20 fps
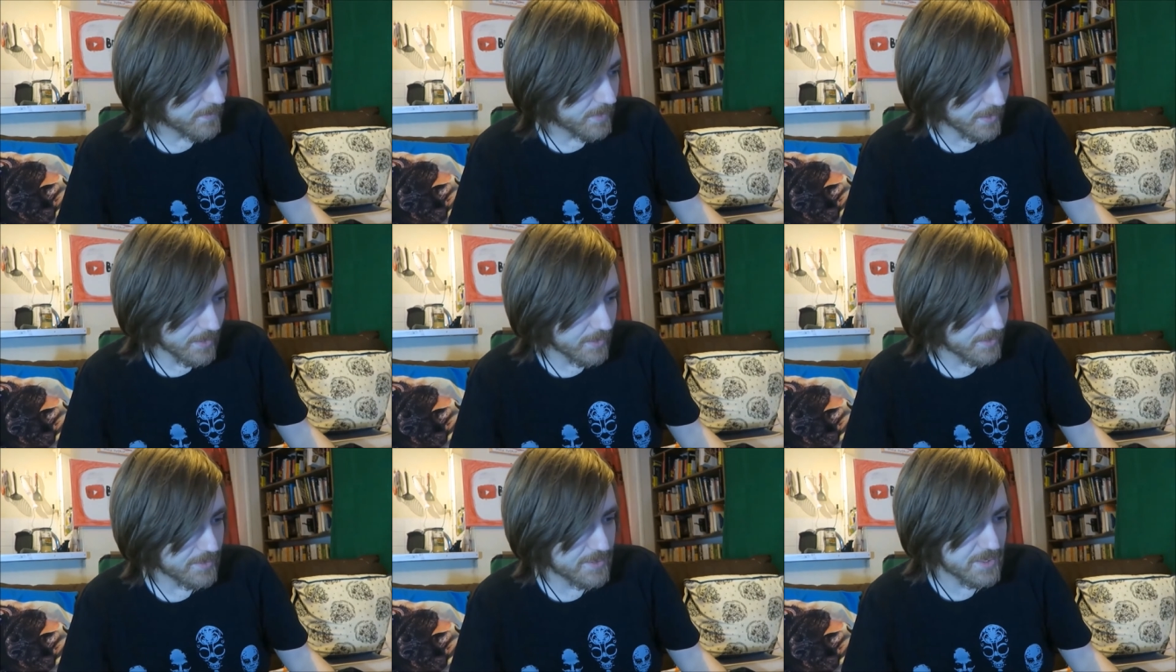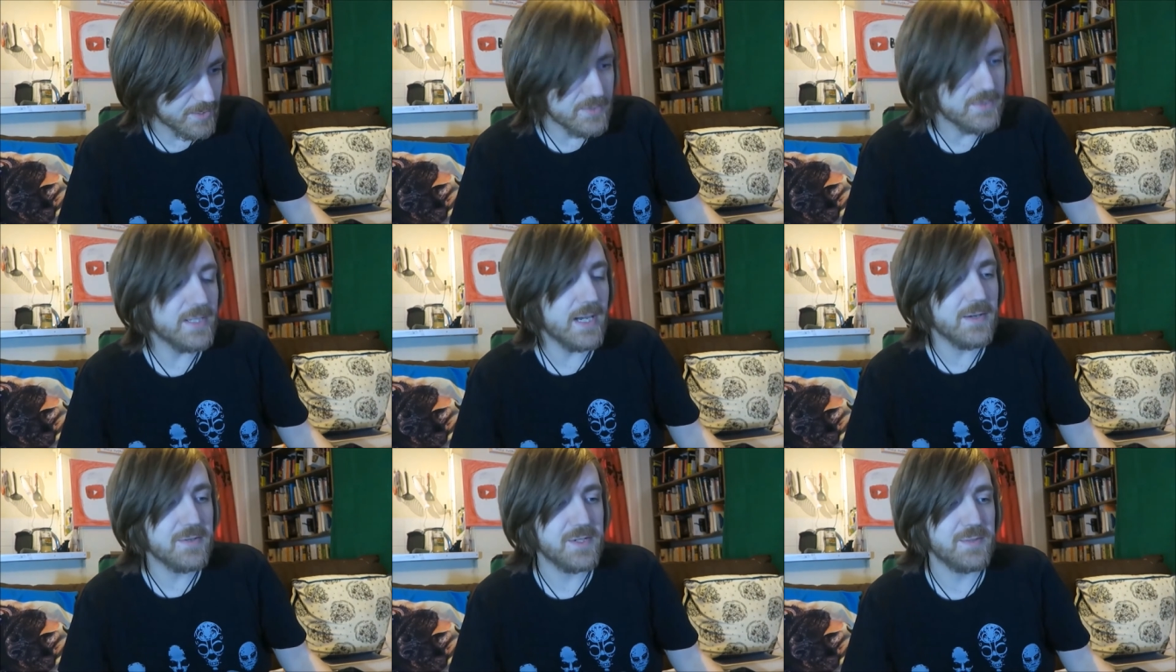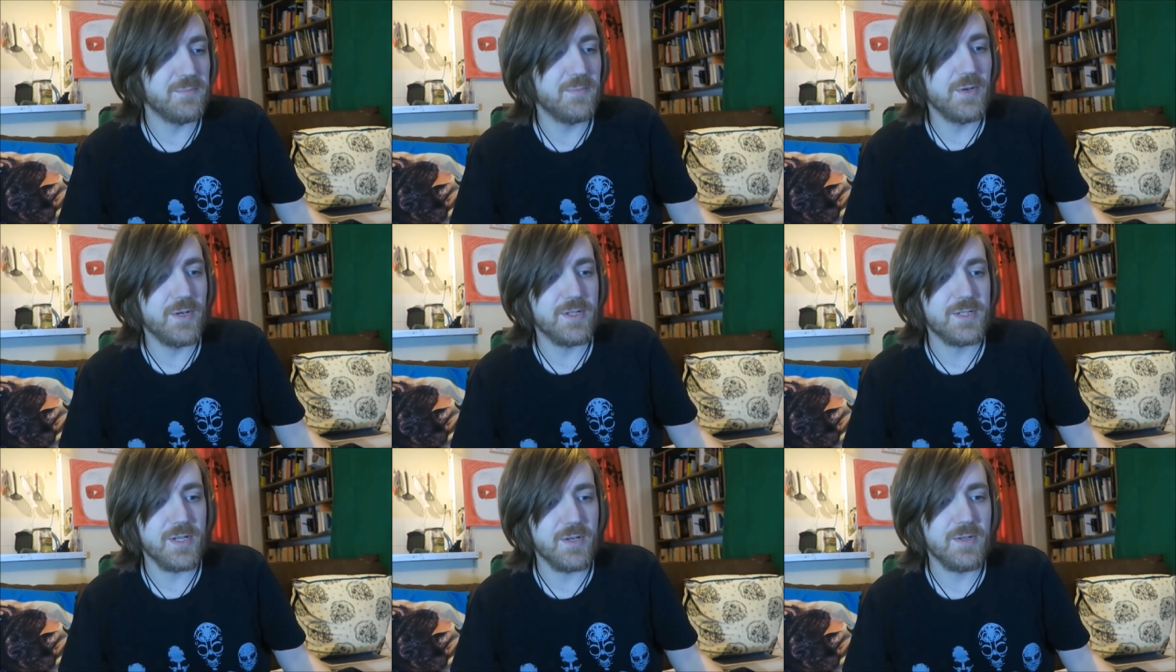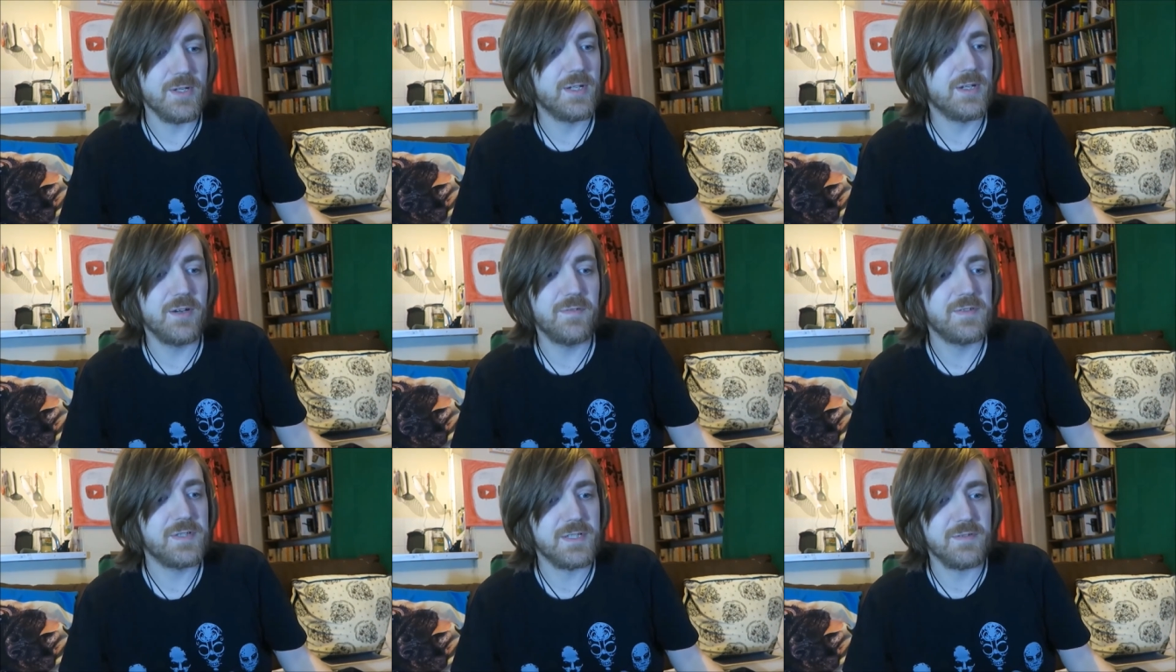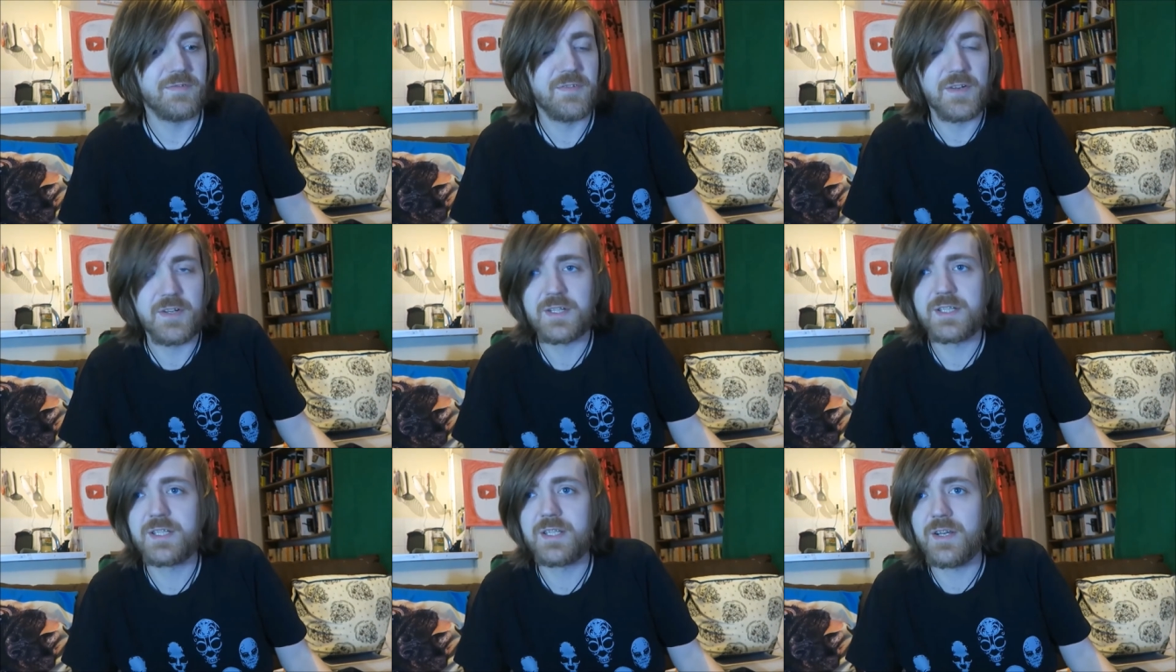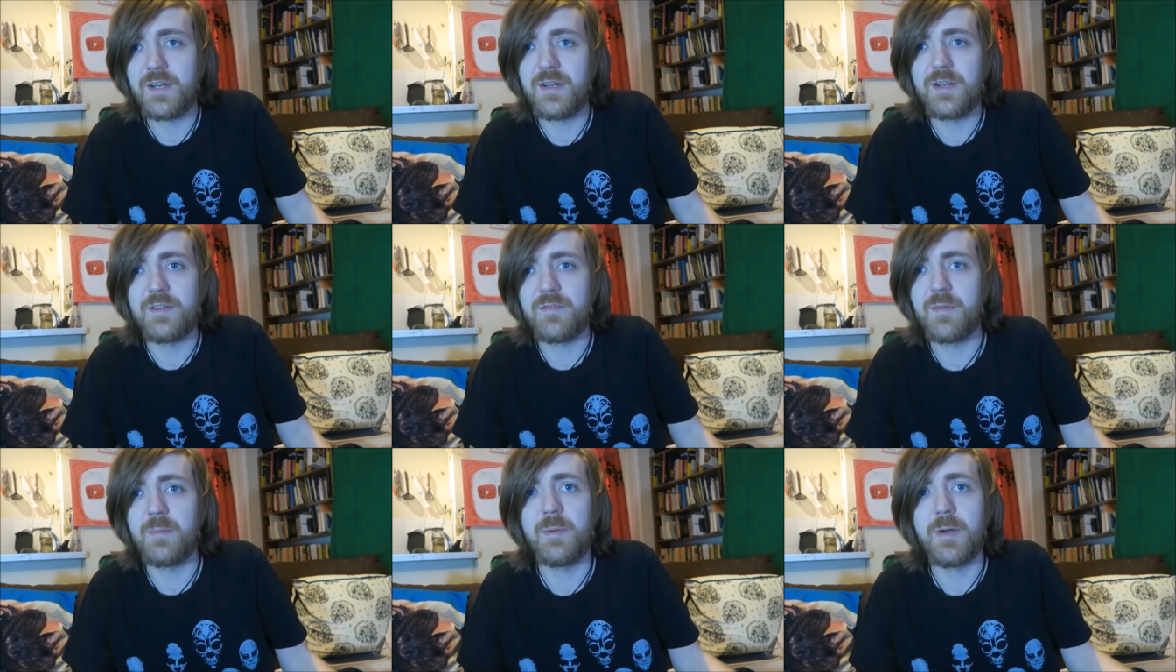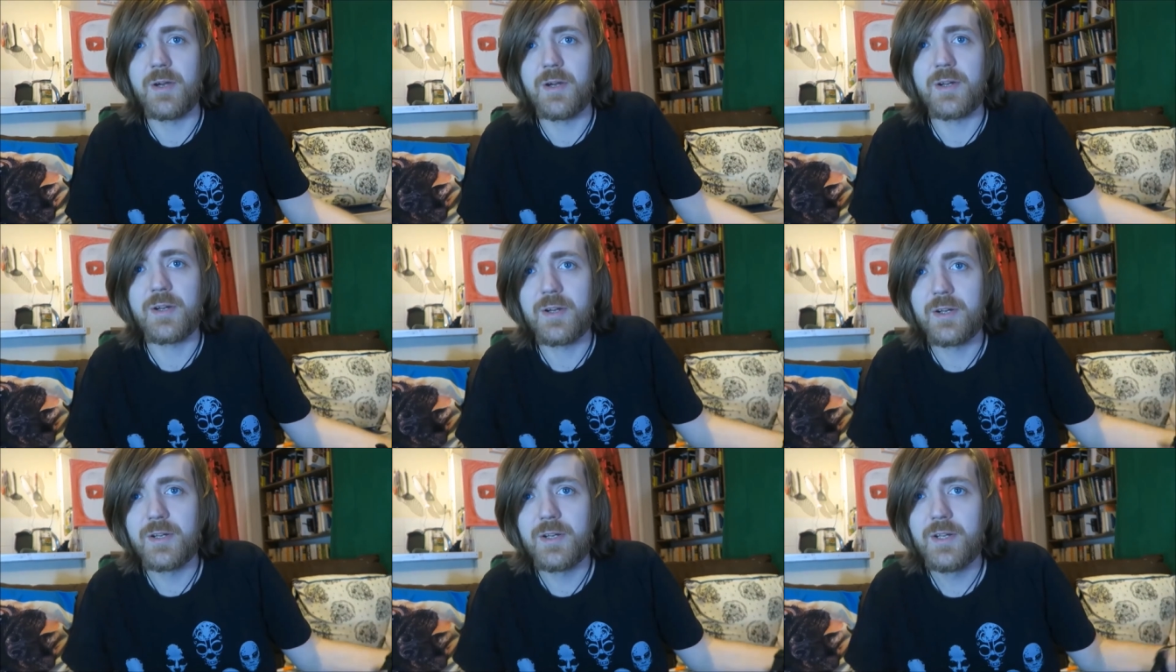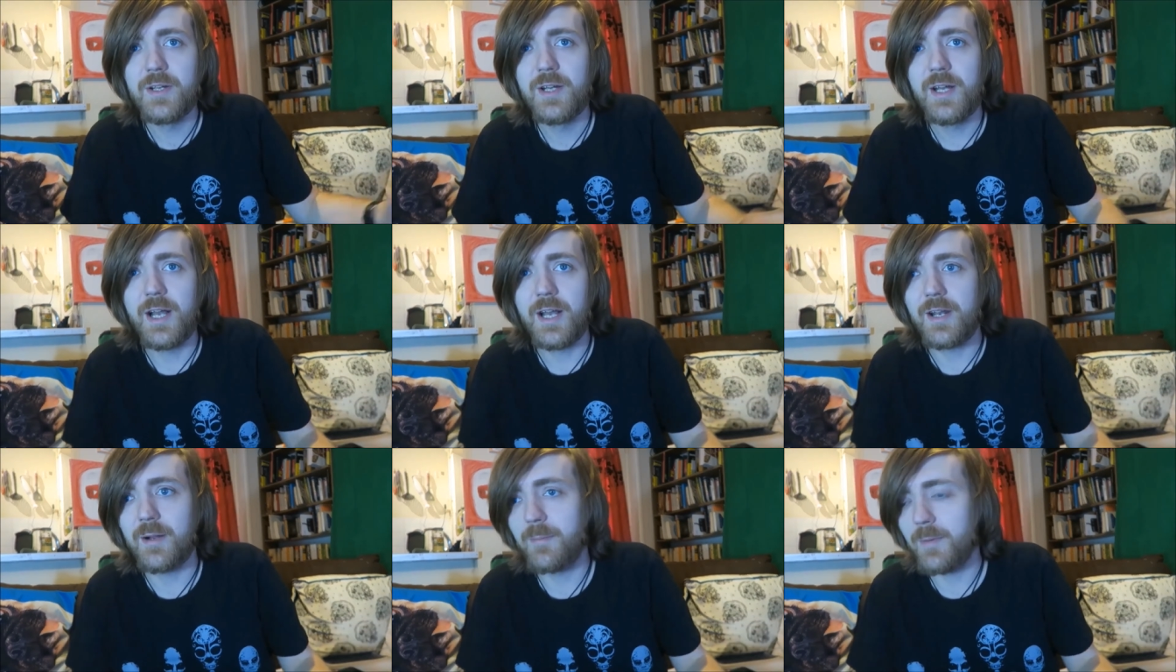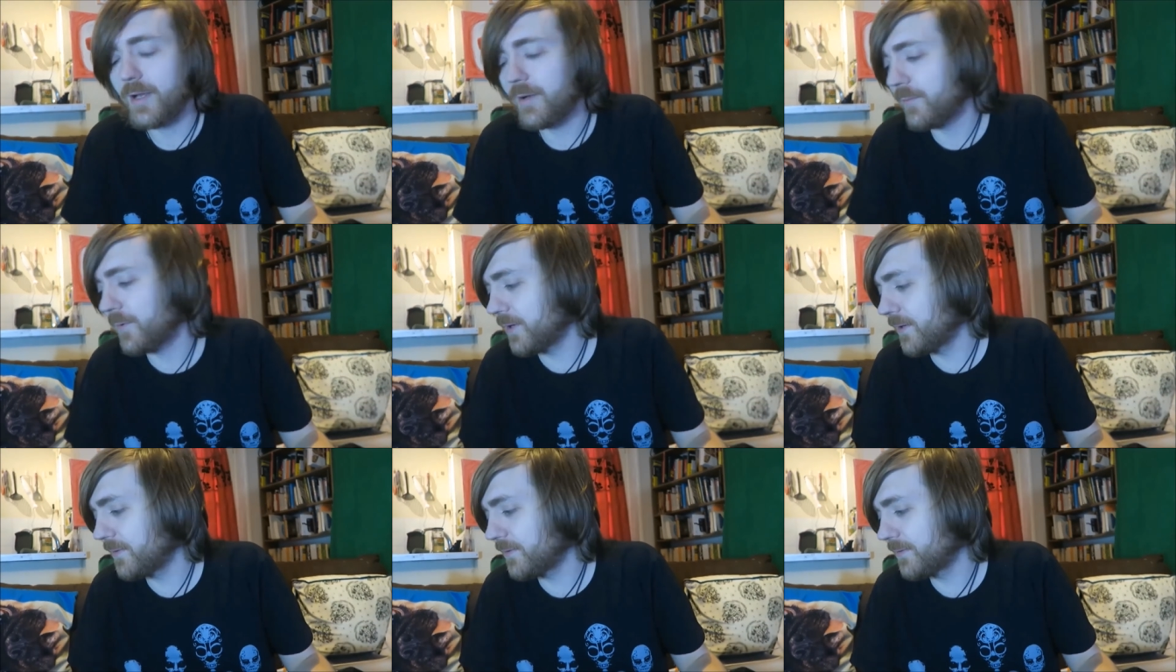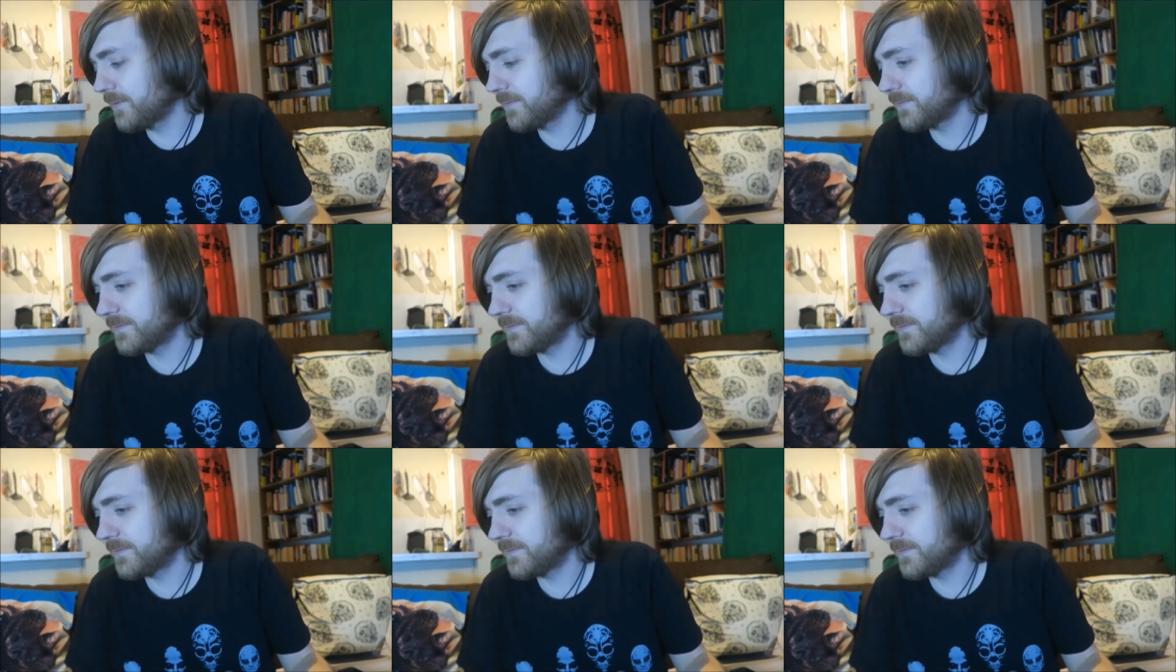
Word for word: that 2,000 words only covers the first third of the book, and I'm like, well,